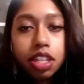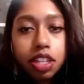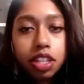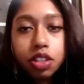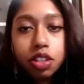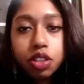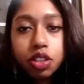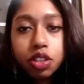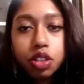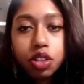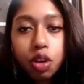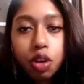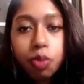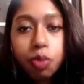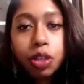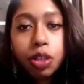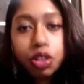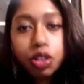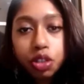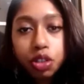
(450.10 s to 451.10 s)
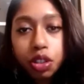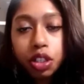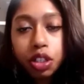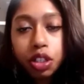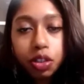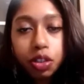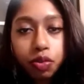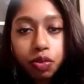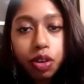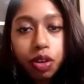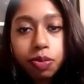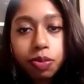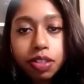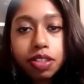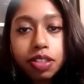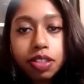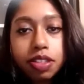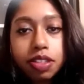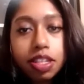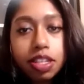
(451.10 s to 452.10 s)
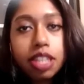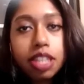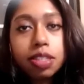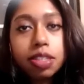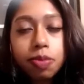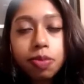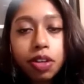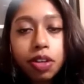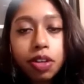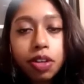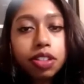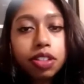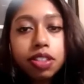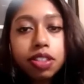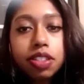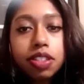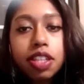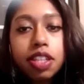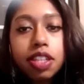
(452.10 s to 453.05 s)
so much to learn from this experience.